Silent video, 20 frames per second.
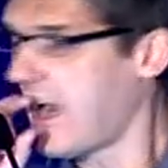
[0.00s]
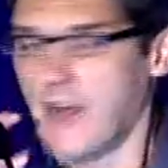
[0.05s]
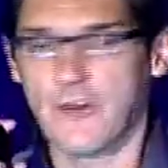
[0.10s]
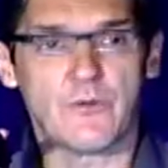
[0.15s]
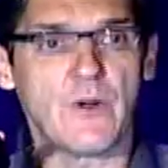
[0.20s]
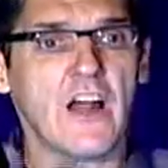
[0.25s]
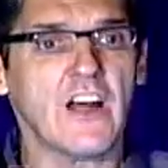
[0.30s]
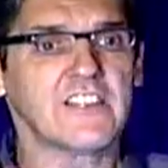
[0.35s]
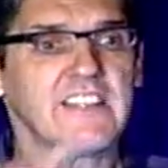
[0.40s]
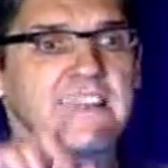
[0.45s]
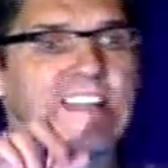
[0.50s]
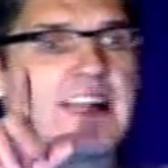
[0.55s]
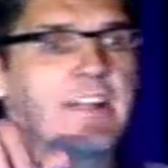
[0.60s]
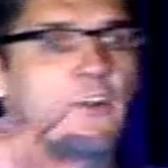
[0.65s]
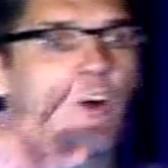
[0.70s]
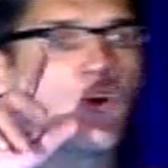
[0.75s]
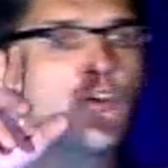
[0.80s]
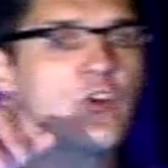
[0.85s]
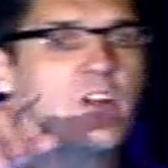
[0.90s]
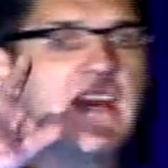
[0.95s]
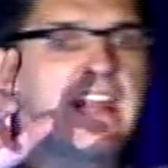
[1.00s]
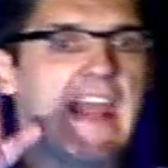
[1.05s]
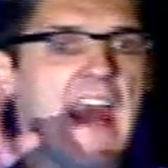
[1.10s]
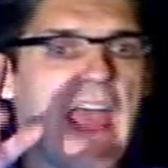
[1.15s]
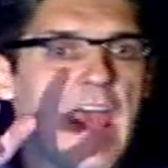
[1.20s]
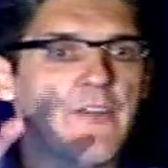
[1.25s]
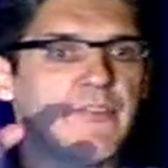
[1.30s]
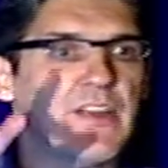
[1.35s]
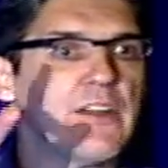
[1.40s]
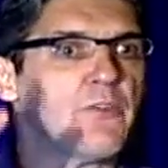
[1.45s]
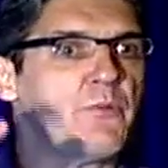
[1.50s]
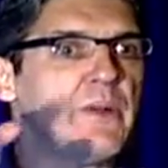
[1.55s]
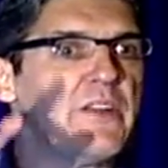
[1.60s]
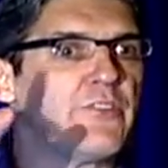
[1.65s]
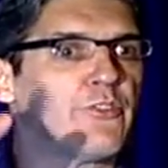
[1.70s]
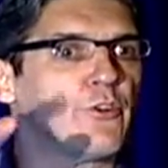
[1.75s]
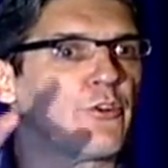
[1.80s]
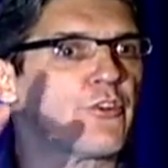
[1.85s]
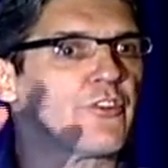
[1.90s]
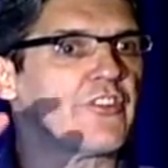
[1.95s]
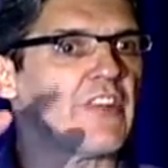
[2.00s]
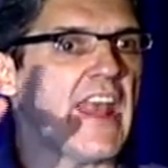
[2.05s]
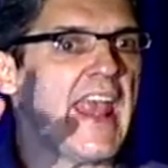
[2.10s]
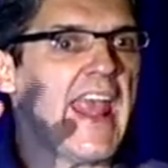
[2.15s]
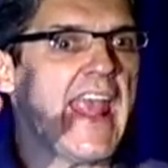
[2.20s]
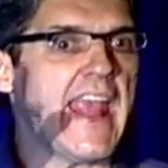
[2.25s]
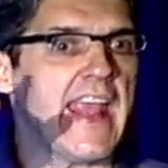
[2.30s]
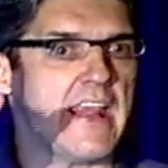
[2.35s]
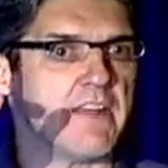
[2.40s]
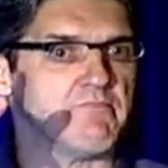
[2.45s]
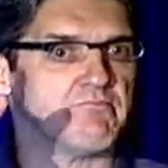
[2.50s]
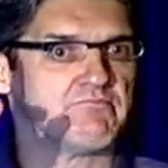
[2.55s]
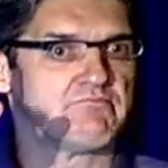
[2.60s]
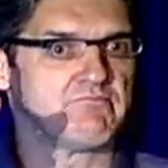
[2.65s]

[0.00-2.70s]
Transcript: Rather than only having resource A,